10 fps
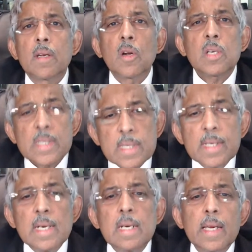Not a
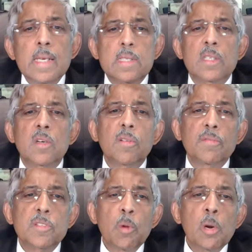single case
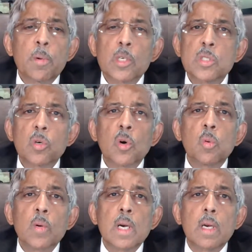of smallpox in the
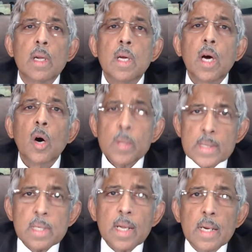whole world. How
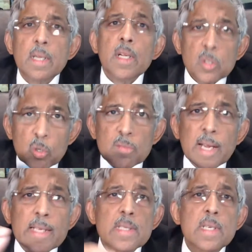was it done? Through
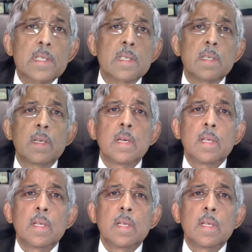vaccination.